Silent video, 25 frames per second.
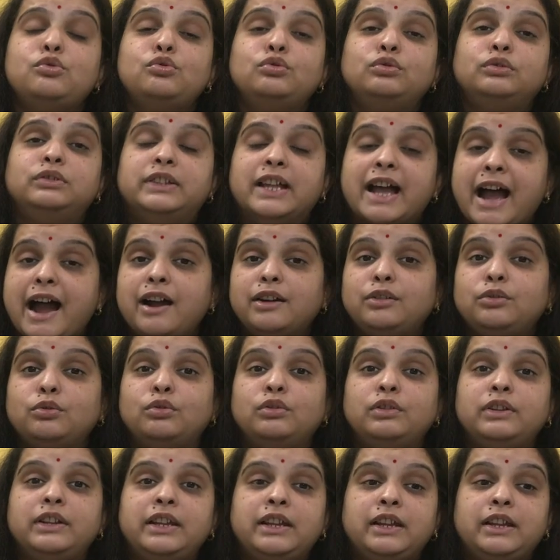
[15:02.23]
to that
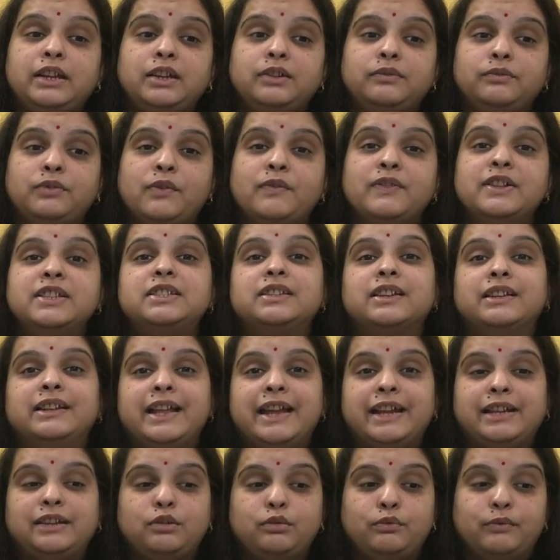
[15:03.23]
only we will
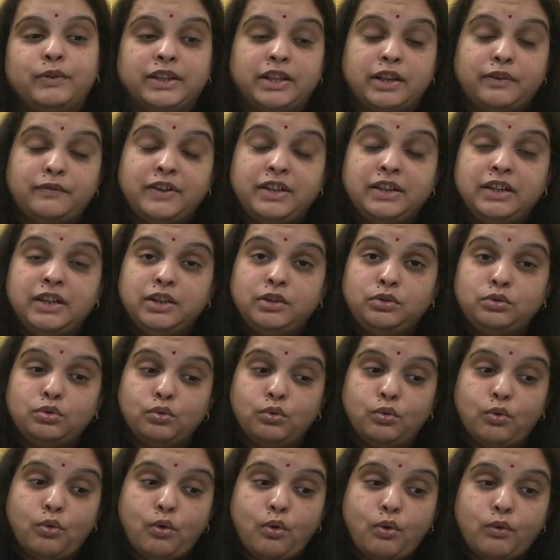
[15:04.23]
select whether we need
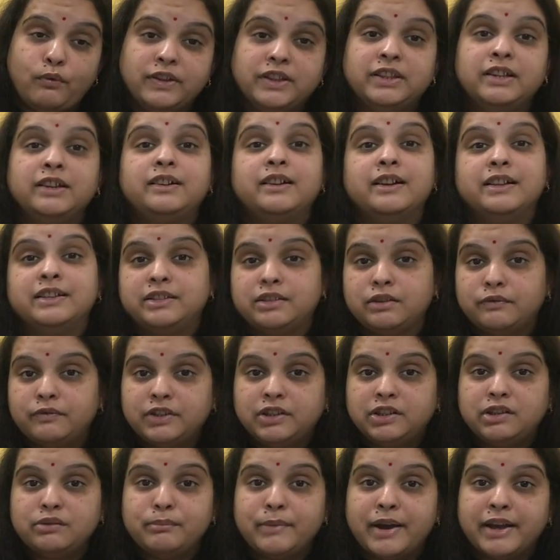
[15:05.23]
to go with the
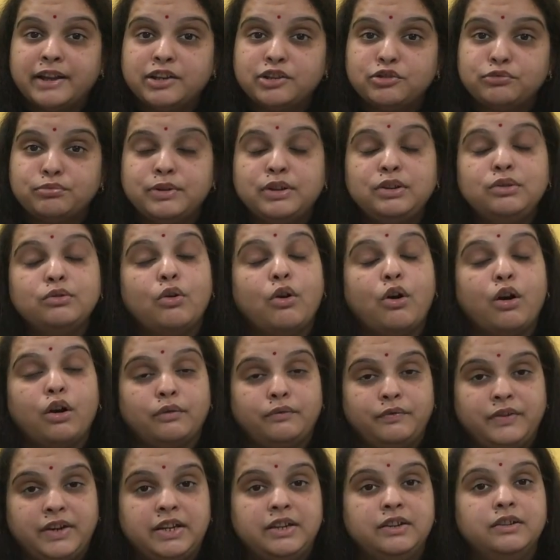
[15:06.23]
conservative management
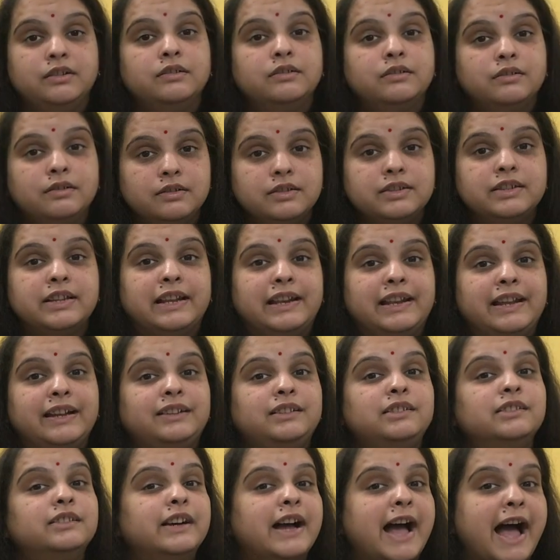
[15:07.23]
or we
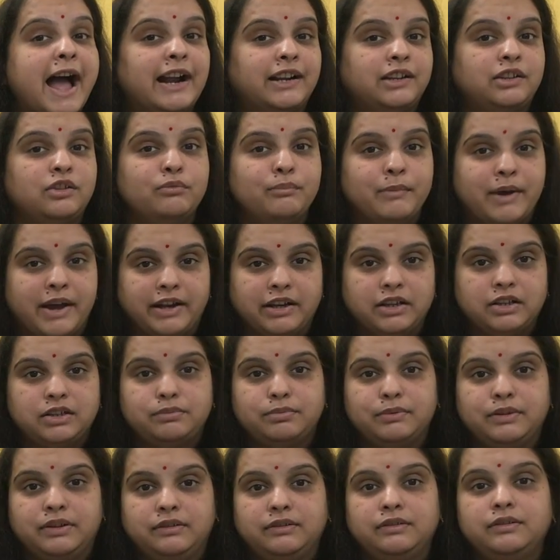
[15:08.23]
select active
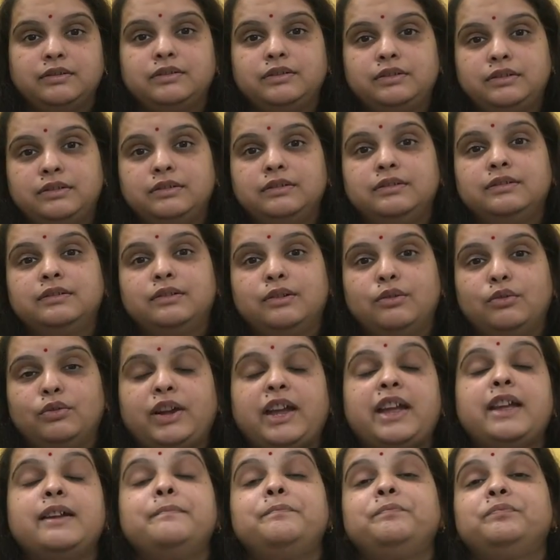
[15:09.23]
management.
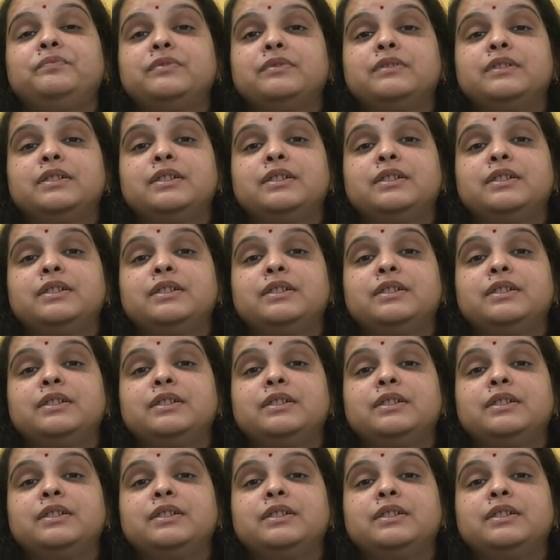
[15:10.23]
Okay,